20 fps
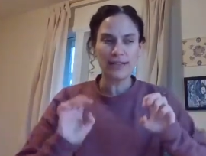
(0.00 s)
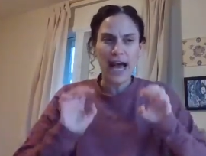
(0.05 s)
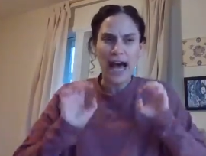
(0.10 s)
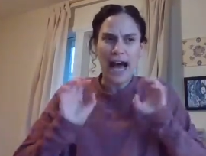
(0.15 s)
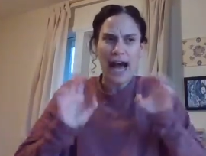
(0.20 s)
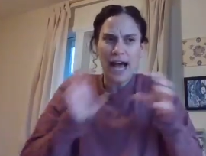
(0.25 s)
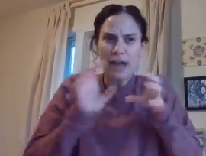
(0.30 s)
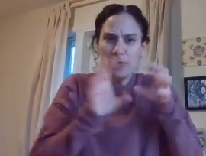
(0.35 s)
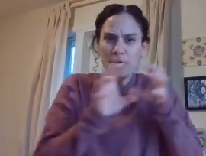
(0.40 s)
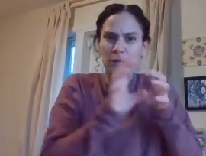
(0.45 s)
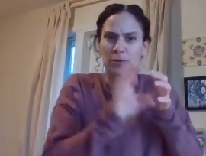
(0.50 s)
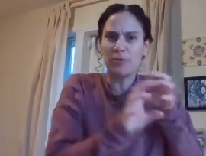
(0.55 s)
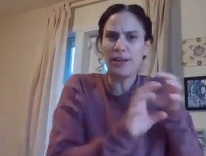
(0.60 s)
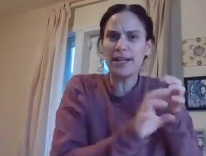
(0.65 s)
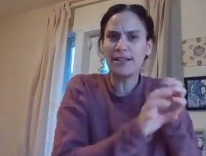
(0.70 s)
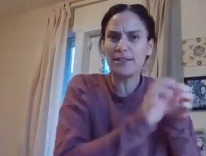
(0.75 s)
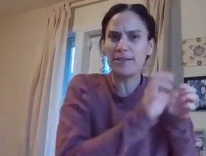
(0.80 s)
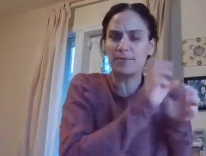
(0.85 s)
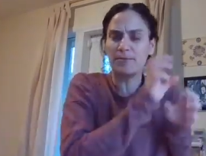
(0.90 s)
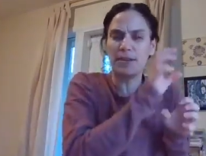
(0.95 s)
I will
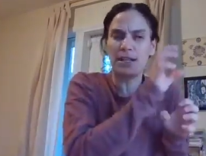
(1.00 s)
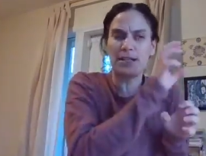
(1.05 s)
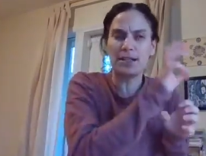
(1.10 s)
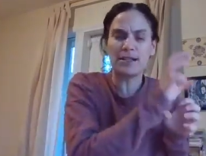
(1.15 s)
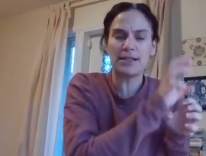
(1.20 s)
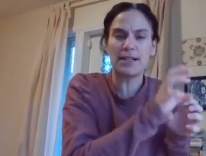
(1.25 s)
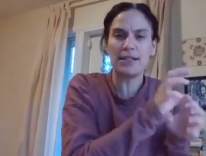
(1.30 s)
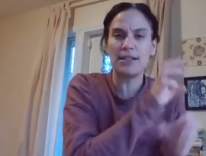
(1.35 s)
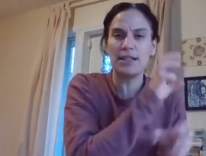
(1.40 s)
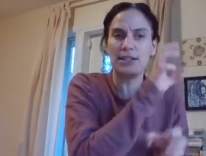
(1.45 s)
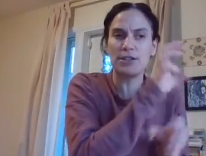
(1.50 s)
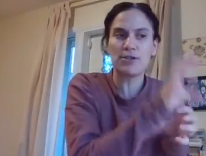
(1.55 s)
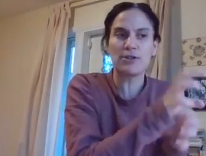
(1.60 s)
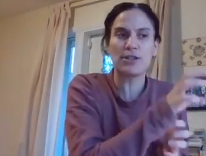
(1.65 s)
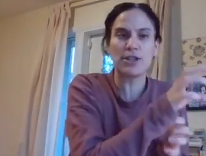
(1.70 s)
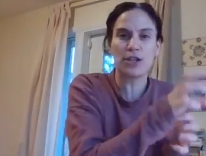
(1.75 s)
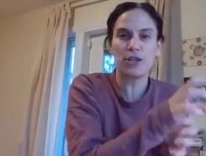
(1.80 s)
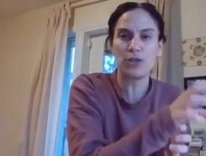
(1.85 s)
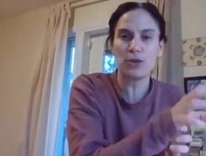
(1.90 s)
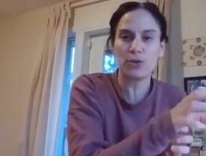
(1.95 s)
write because I need to
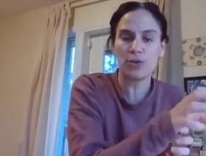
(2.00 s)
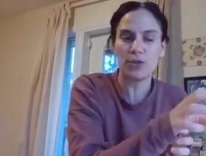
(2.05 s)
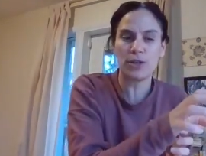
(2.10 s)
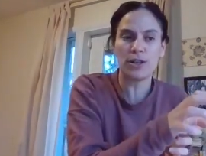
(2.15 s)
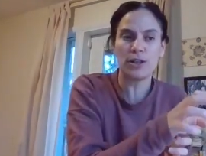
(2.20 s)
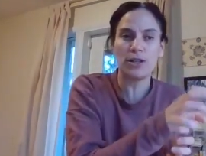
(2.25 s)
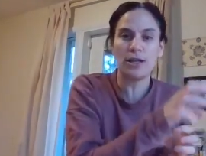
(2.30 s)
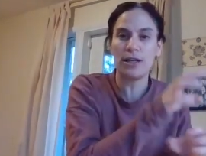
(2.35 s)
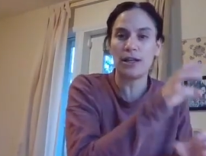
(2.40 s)
secure